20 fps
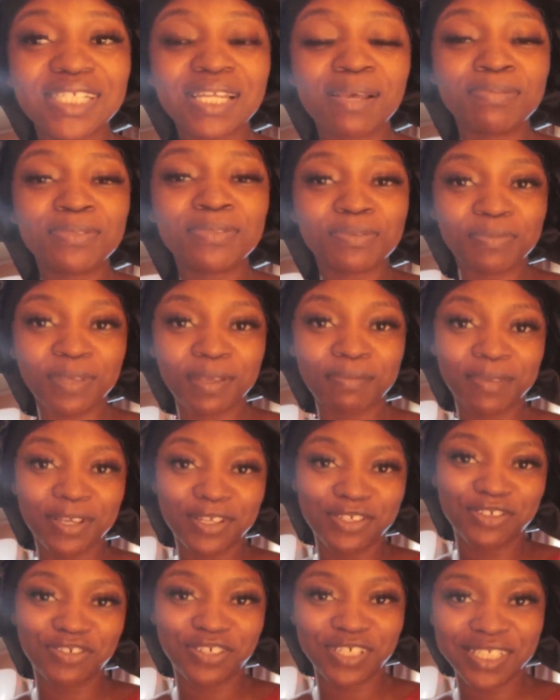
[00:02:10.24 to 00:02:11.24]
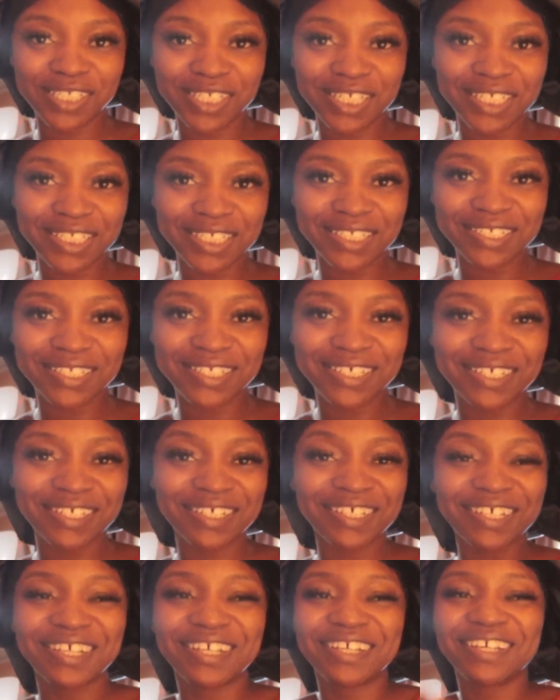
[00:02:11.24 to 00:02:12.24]
slept in my dress yesterday.
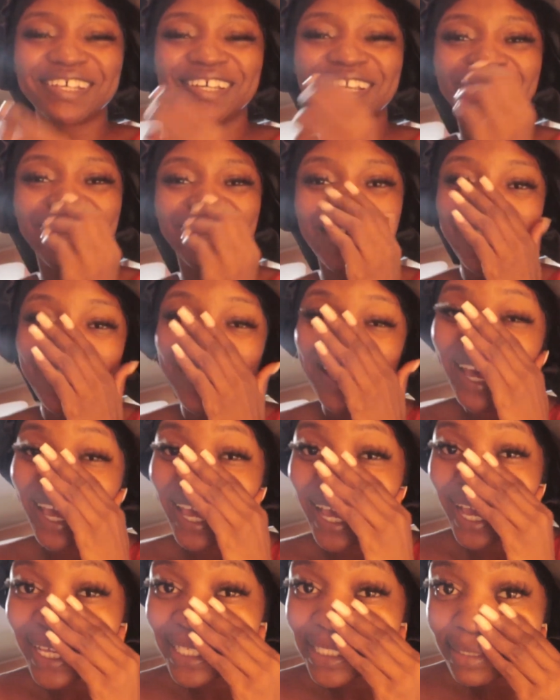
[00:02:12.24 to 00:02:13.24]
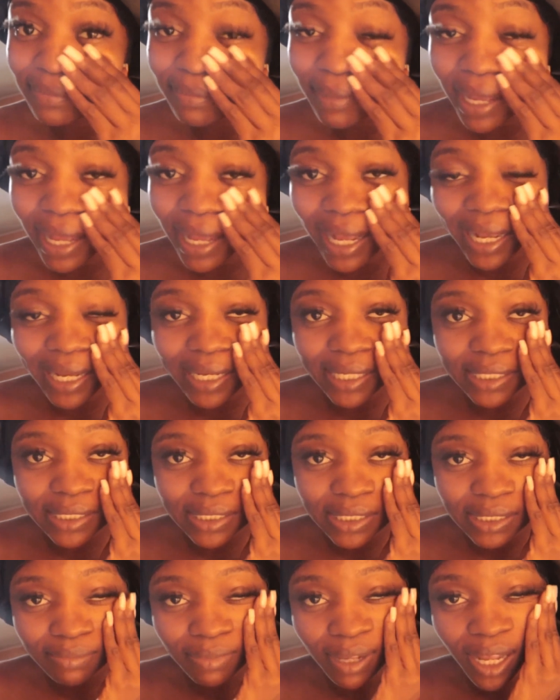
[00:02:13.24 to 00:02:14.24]
Can you see my
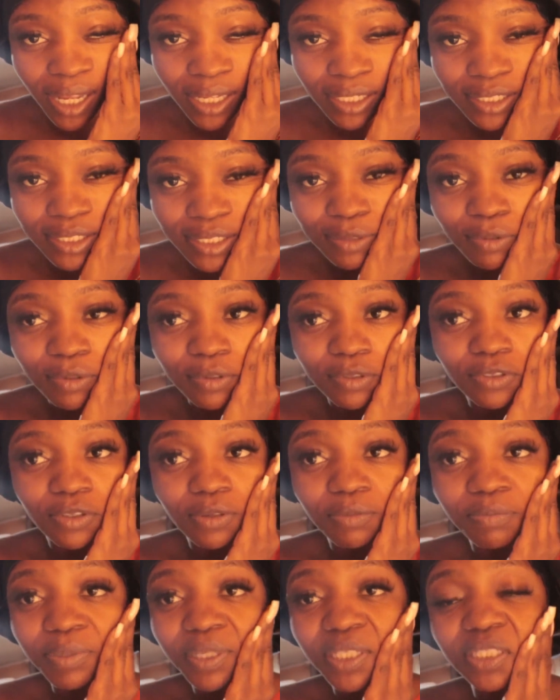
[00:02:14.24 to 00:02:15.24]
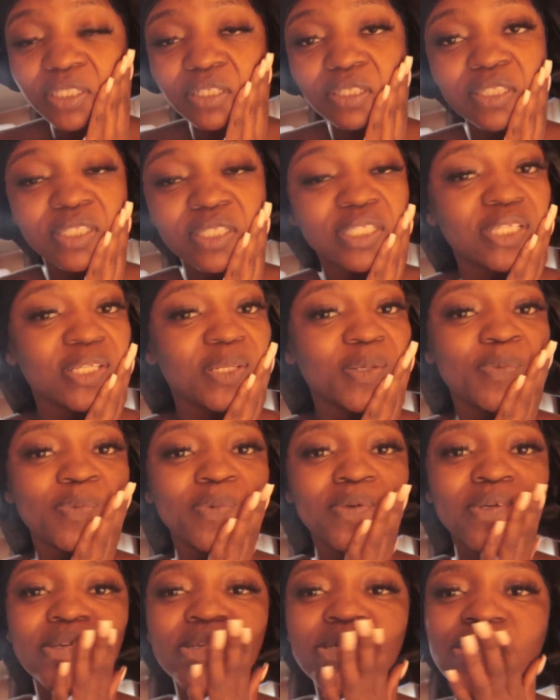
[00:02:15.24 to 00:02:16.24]
eyes? My eyes swollen up based on sleep.
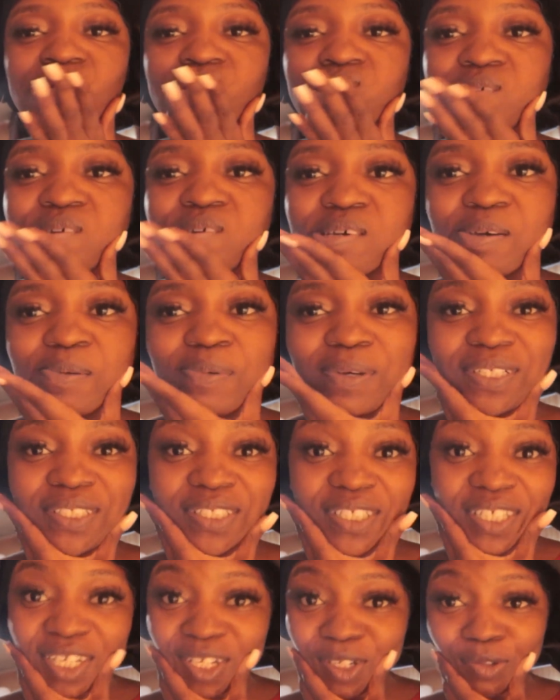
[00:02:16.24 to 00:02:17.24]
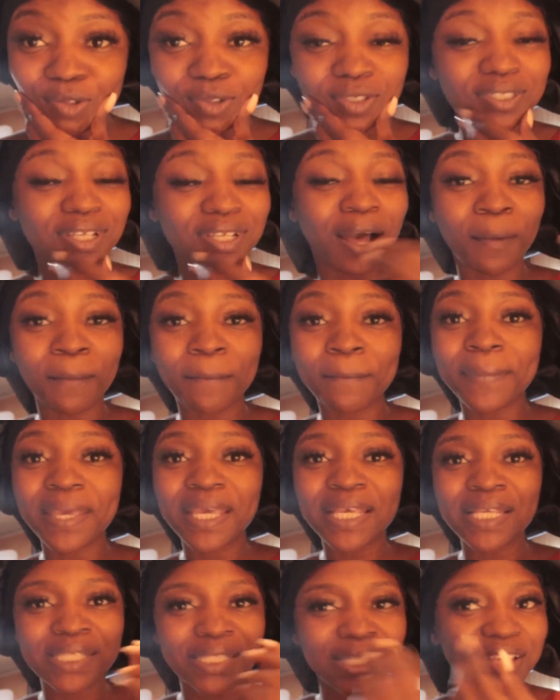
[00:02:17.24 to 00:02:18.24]
My skin looks
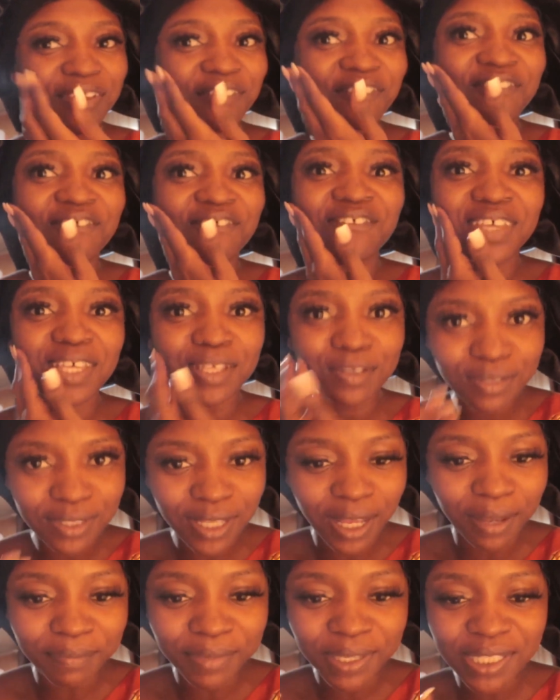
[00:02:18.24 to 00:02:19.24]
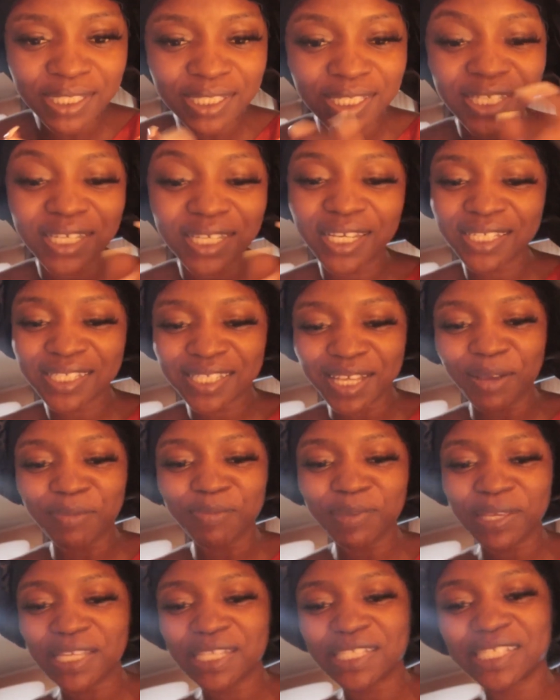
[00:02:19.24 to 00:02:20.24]
amazing, feels amazing, it's
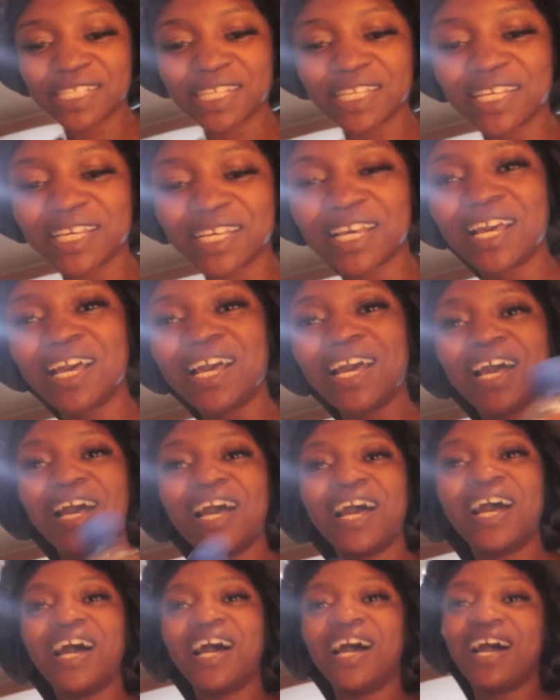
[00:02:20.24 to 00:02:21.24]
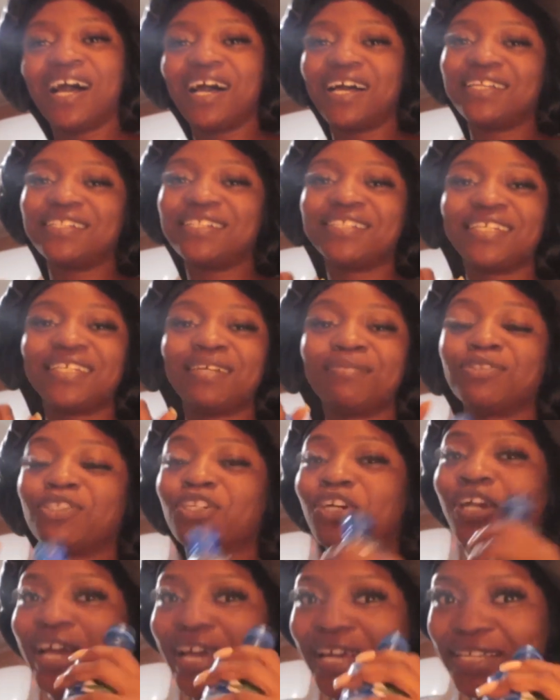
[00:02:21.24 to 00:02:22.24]
amazing. And then I'm
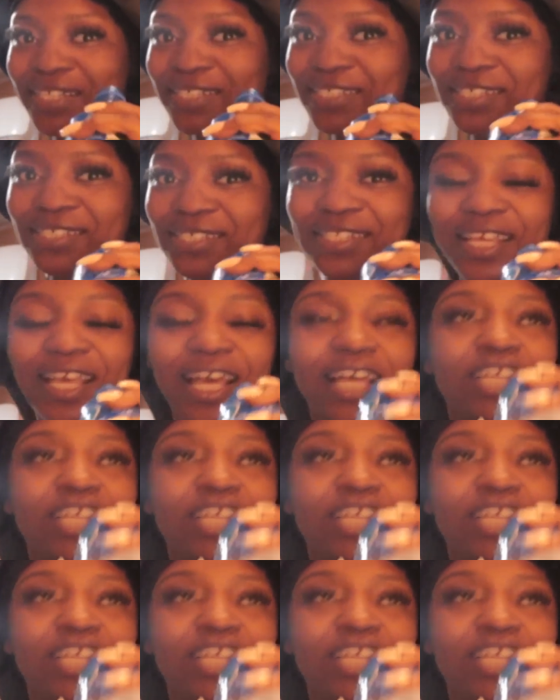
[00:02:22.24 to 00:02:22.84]
trying to stay